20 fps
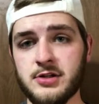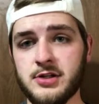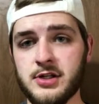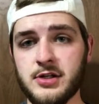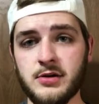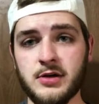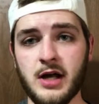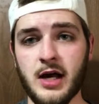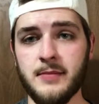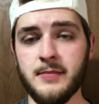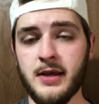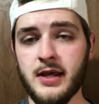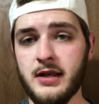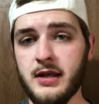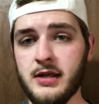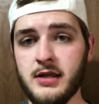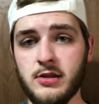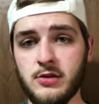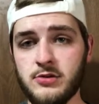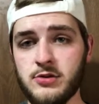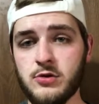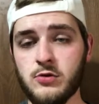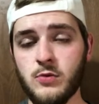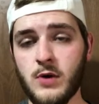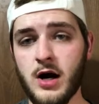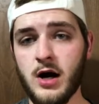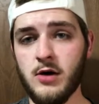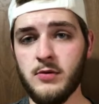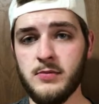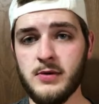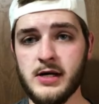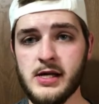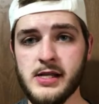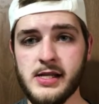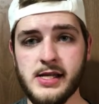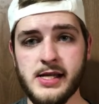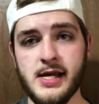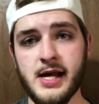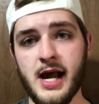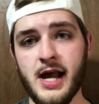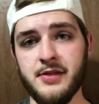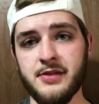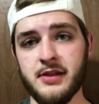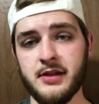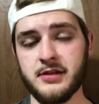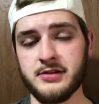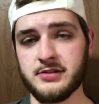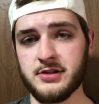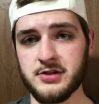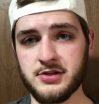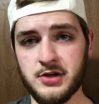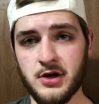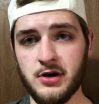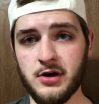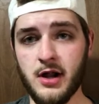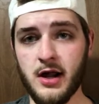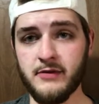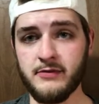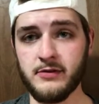he'll come in and he'll do well, but I think to start off,